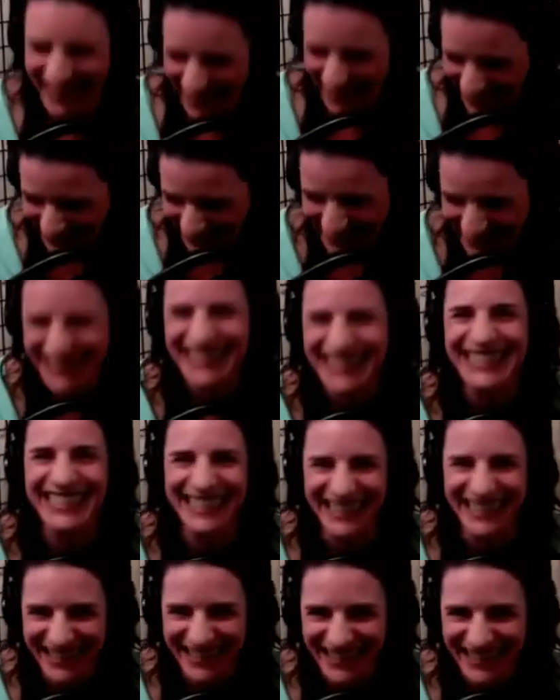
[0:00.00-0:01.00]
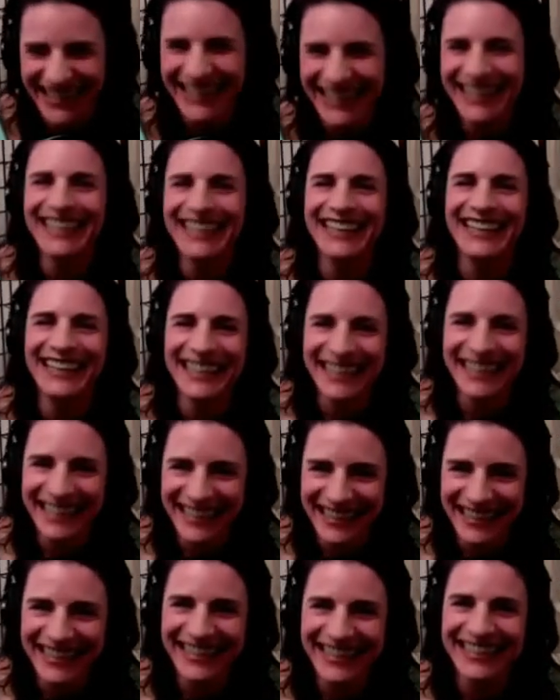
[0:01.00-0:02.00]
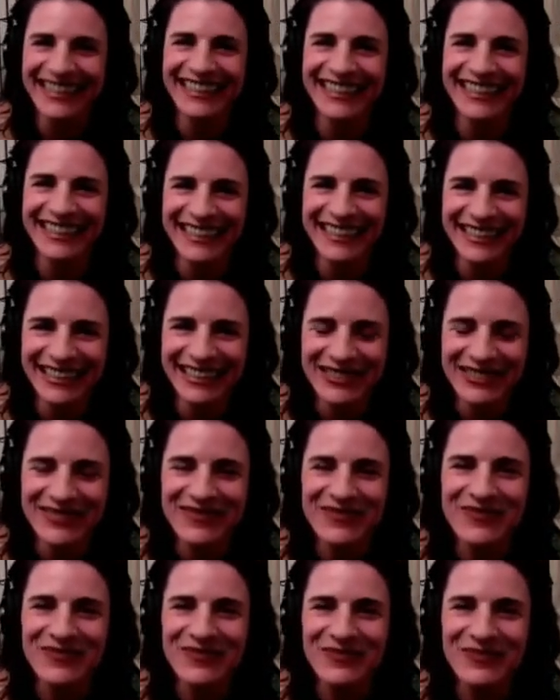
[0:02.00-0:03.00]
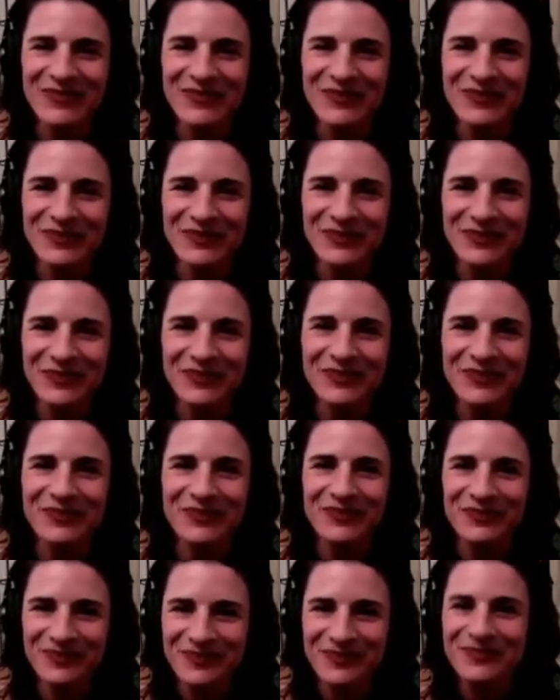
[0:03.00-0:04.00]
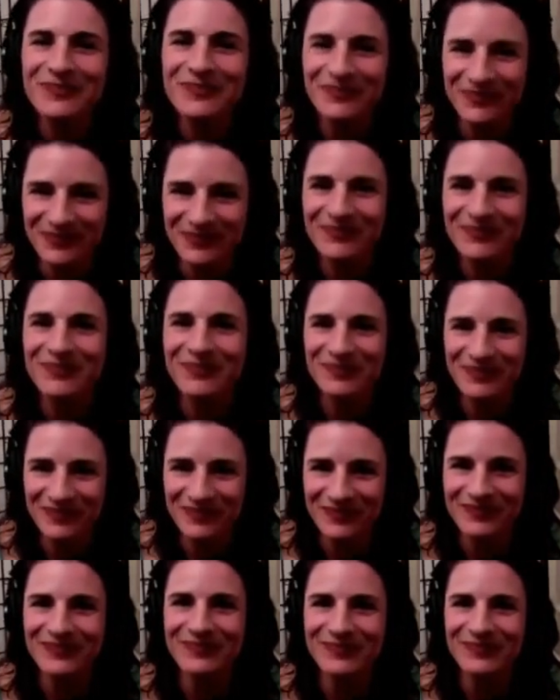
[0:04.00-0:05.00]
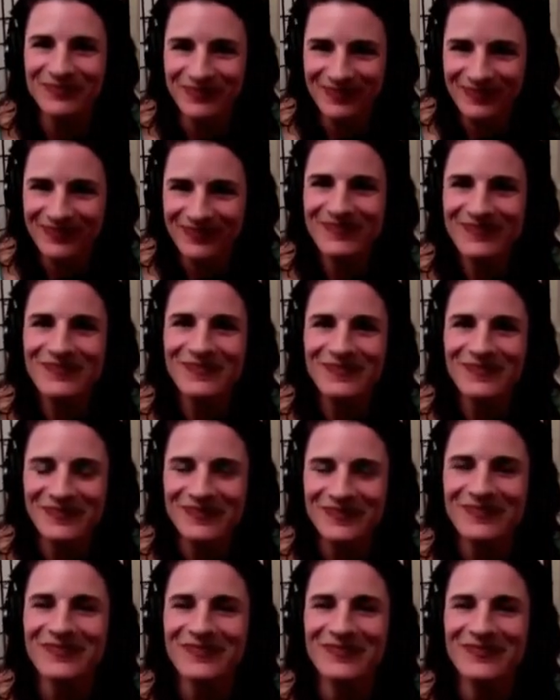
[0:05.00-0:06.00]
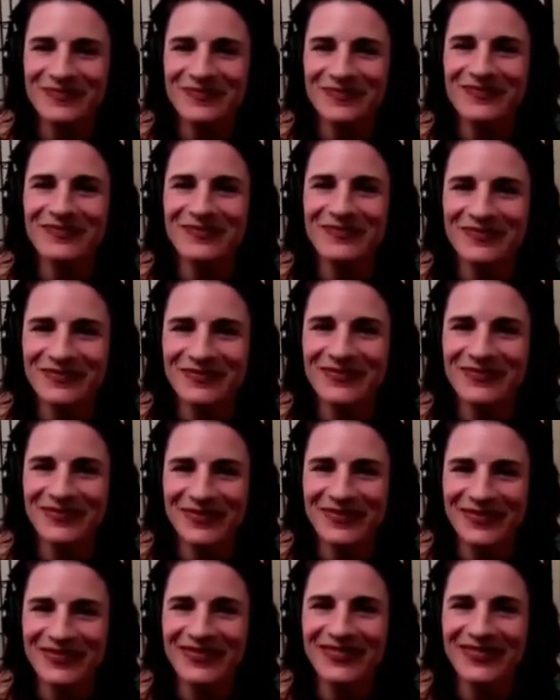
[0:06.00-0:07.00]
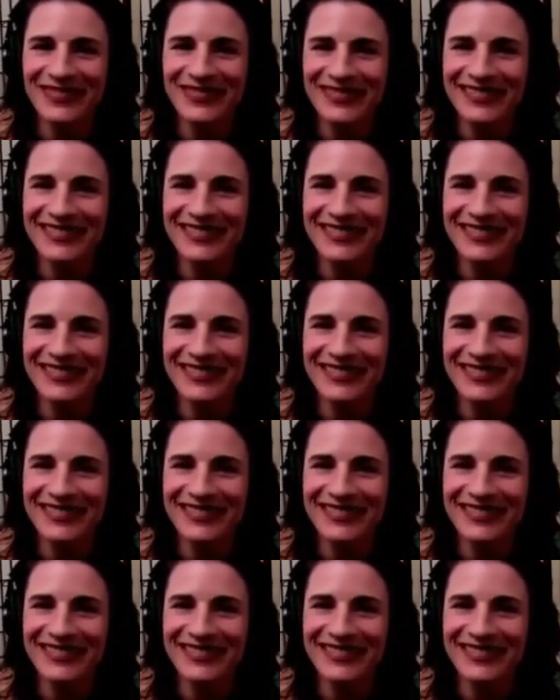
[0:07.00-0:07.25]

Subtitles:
[no speech]